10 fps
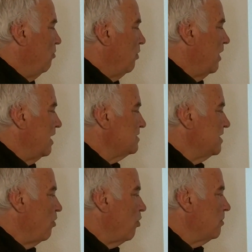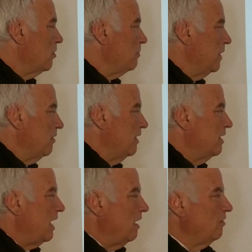whereas the orbital
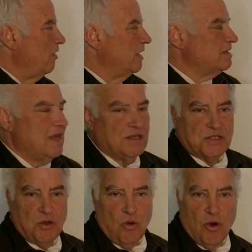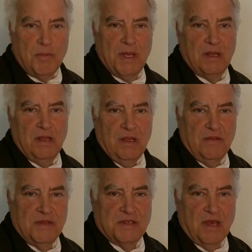period, how long it takes to orbit
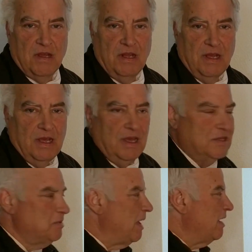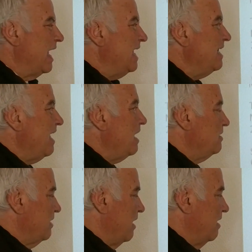the sun, is about
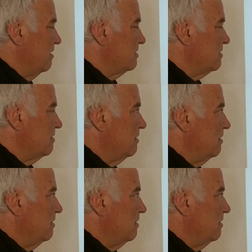88 days.